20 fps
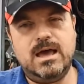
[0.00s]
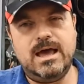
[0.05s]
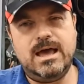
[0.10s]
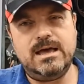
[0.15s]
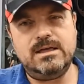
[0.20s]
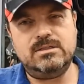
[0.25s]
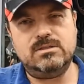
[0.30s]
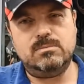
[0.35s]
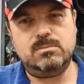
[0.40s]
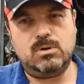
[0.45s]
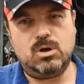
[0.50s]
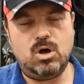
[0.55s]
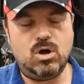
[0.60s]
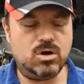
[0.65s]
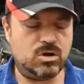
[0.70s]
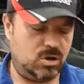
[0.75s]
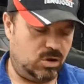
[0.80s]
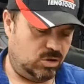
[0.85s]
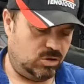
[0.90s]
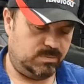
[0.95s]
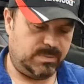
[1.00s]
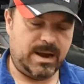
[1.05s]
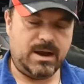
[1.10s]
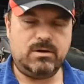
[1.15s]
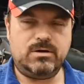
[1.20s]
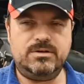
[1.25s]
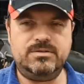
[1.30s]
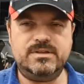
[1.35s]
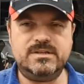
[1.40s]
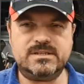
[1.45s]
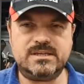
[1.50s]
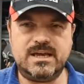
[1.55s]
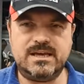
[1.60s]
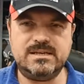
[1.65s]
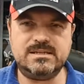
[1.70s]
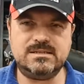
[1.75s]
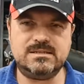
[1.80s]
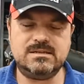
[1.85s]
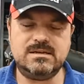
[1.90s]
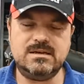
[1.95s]
and the block, or the barrel in this
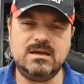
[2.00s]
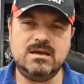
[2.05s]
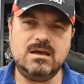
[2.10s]
case.